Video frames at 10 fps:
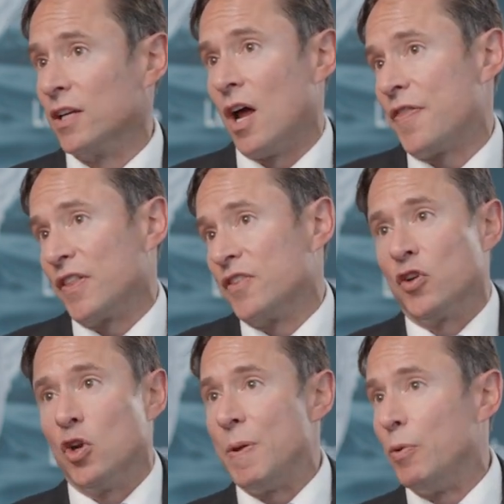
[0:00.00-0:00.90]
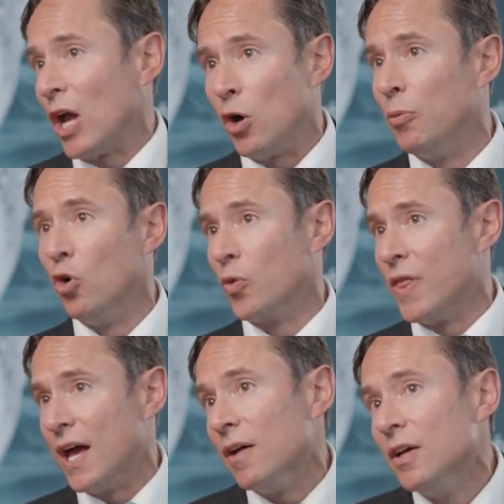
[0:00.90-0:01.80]
And I think the sooner people get on board with
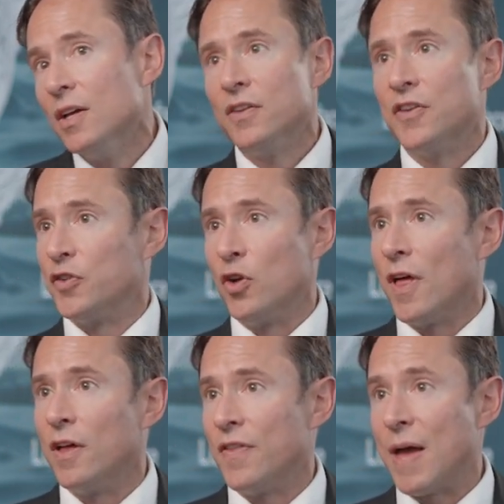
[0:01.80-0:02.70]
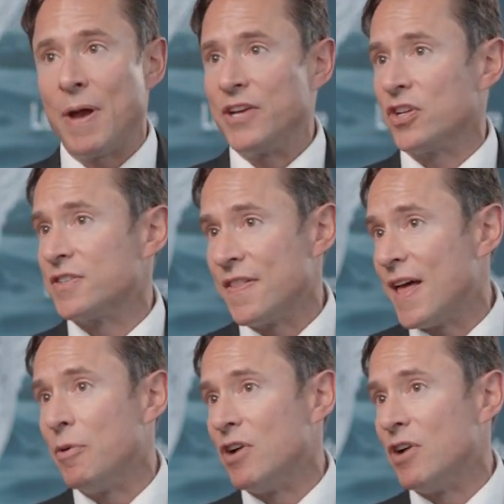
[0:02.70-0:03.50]
it, the sooner their patients and them are